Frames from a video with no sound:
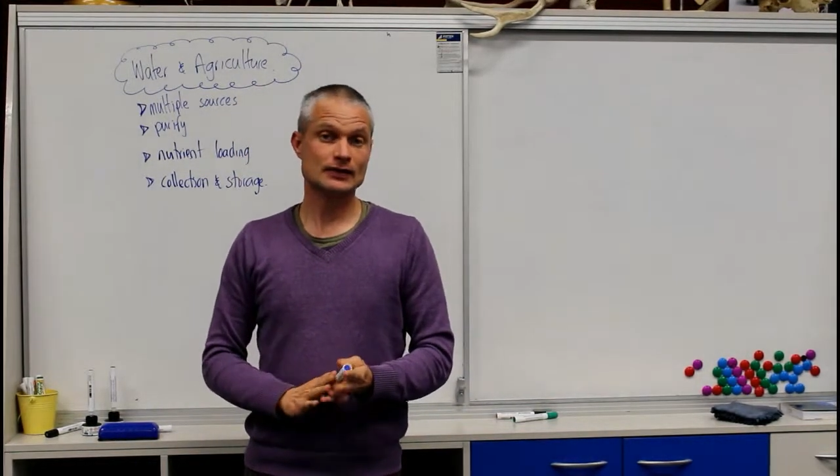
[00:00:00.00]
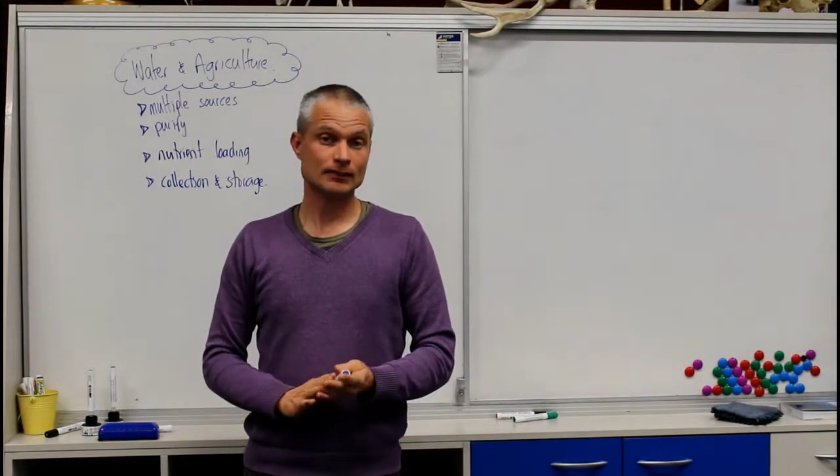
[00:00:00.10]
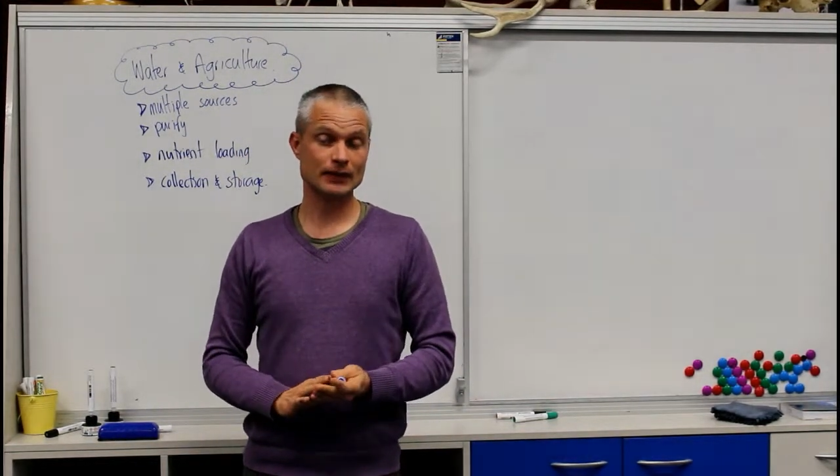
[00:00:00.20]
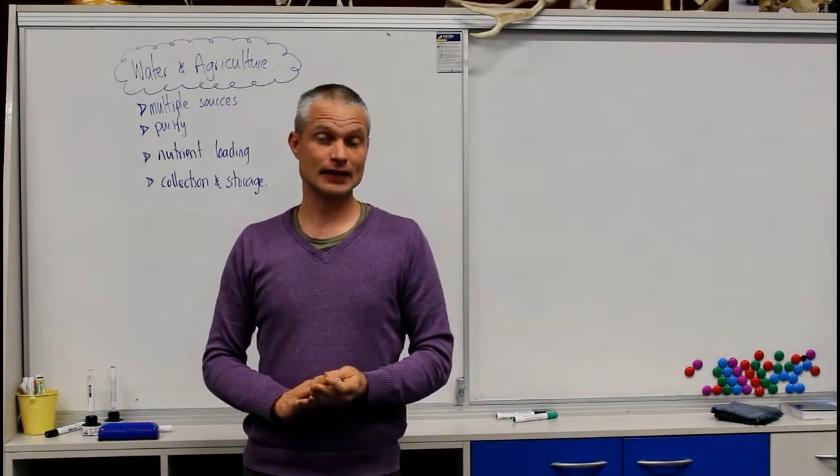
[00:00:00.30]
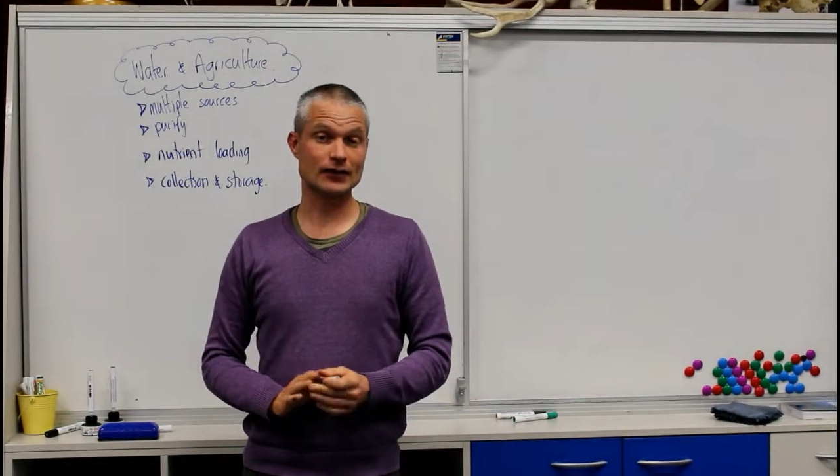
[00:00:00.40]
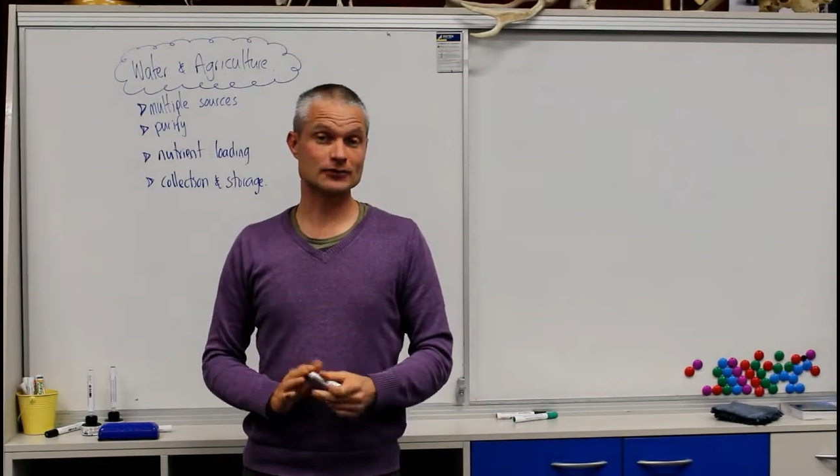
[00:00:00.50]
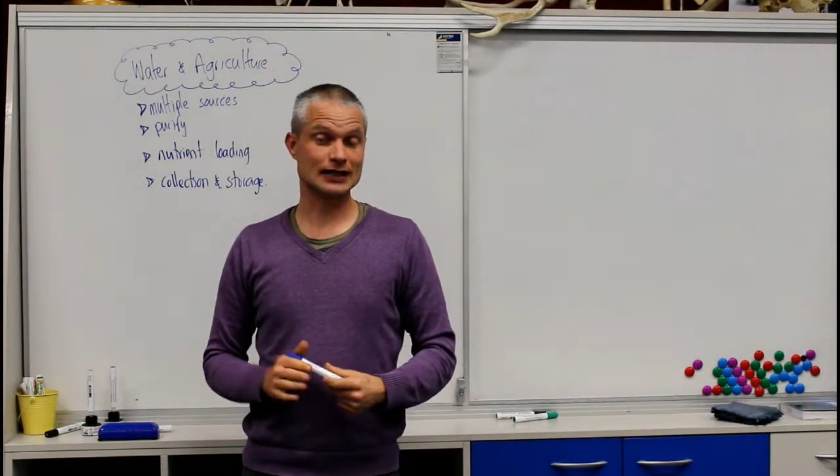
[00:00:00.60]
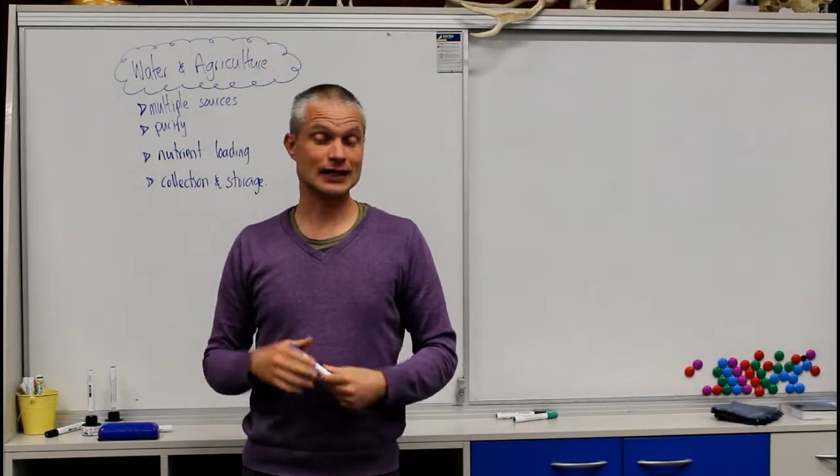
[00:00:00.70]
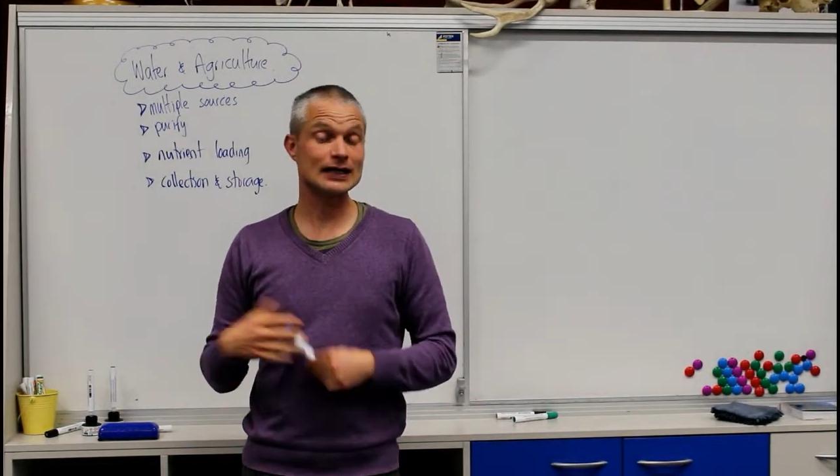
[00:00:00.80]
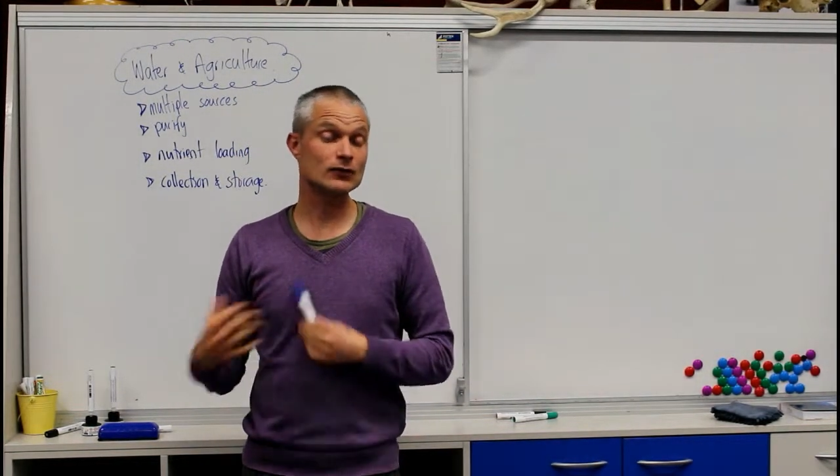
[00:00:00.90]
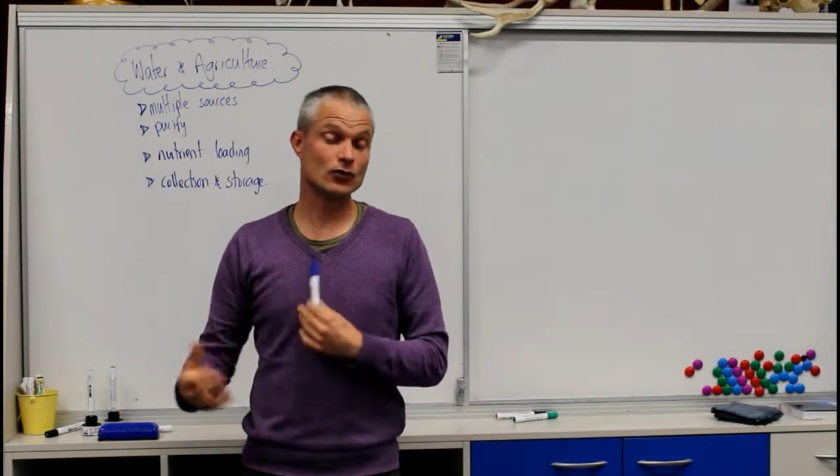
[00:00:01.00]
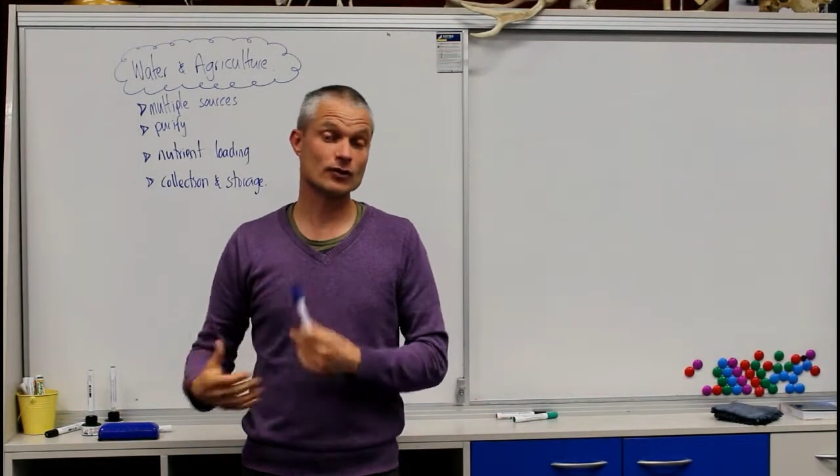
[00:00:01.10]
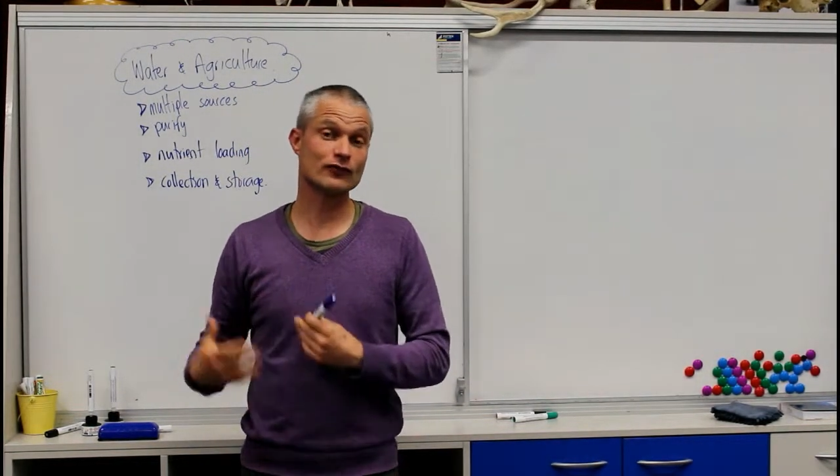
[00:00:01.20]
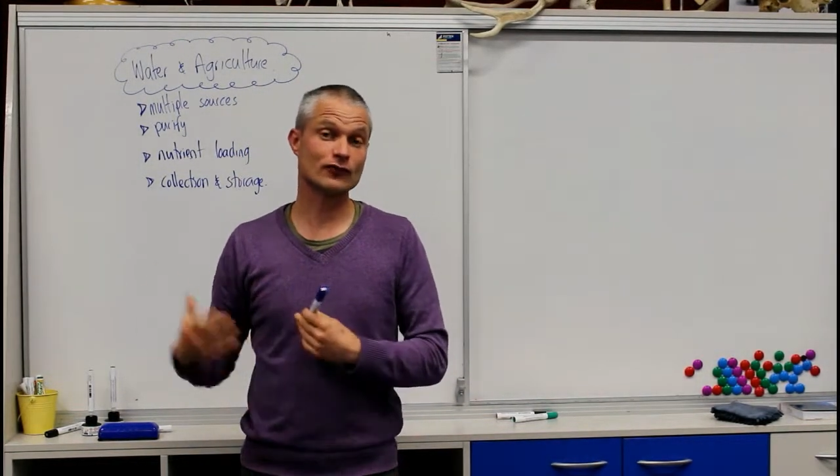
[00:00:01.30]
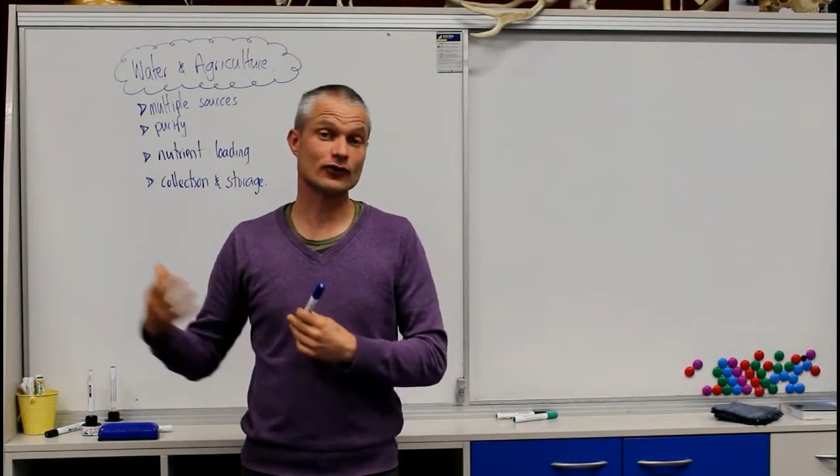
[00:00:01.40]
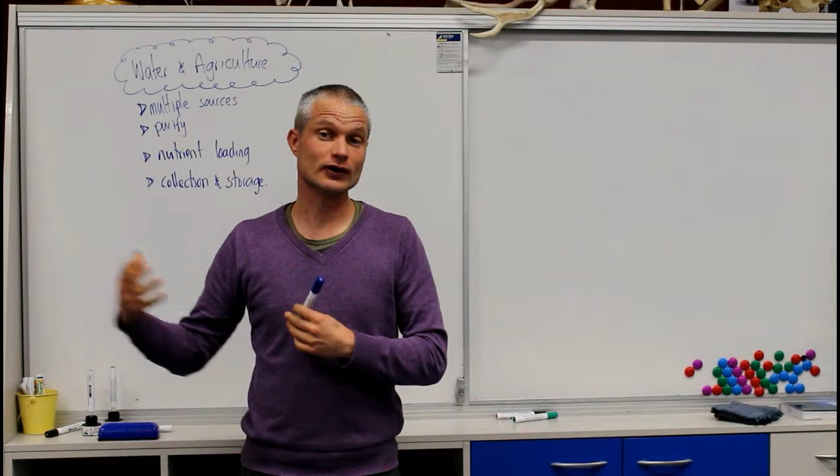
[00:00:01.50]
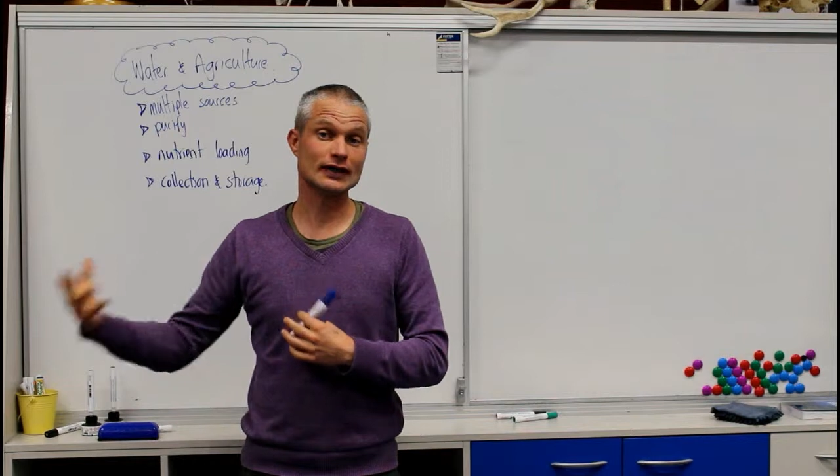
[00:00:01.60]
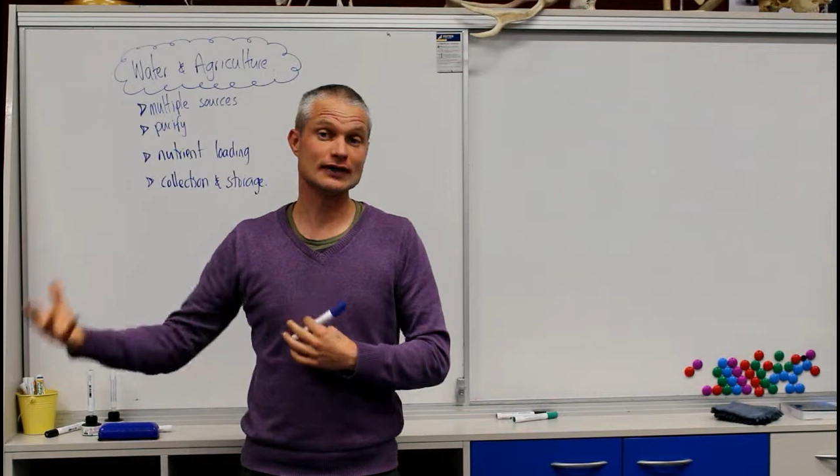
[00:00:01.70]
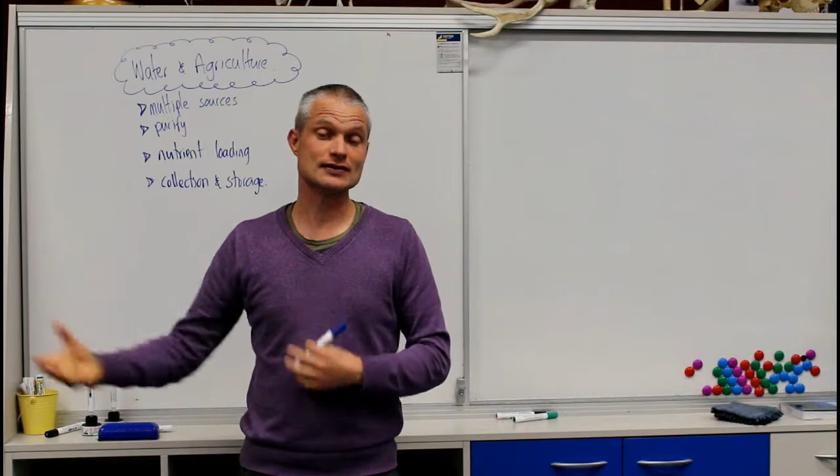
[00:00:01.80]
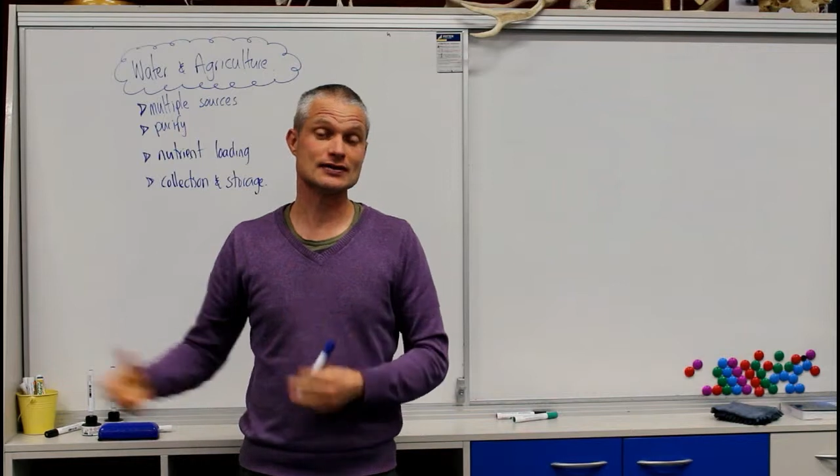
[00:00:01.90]
being able to clean water before it
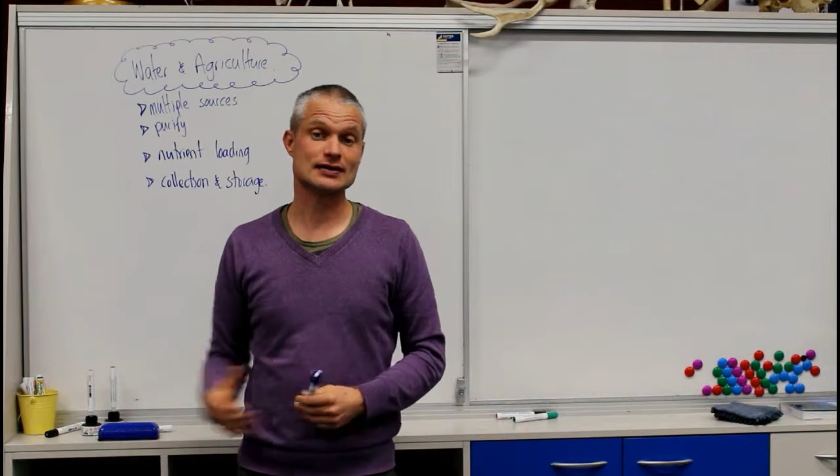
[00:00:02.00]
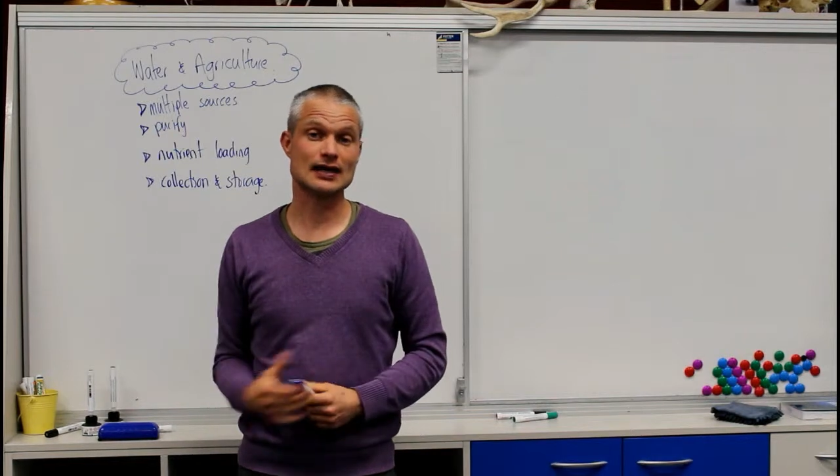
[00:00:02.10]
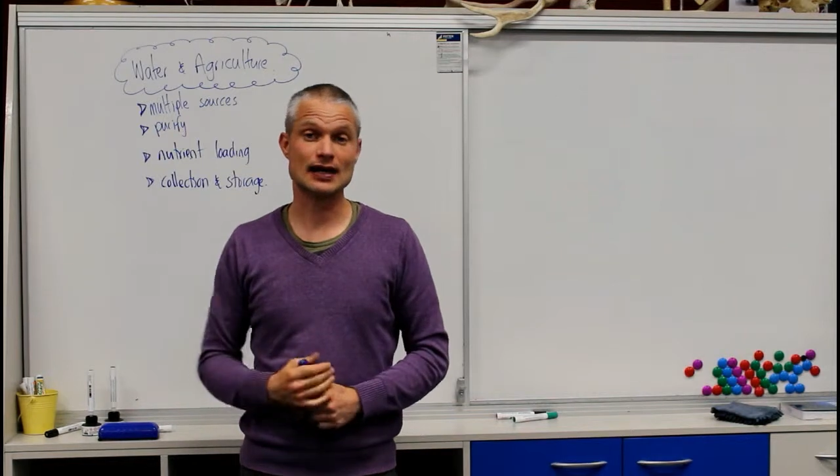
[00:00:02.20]
leaves